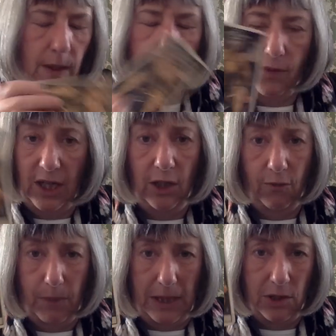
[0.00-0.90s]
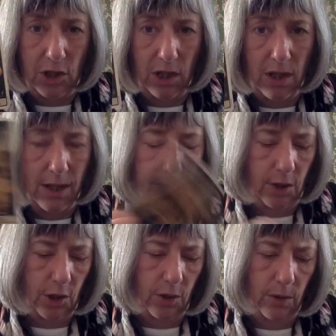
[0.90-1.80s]
thing you've been
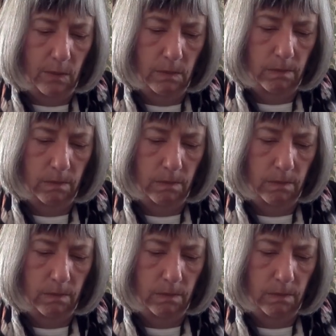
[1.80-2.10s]
tied to.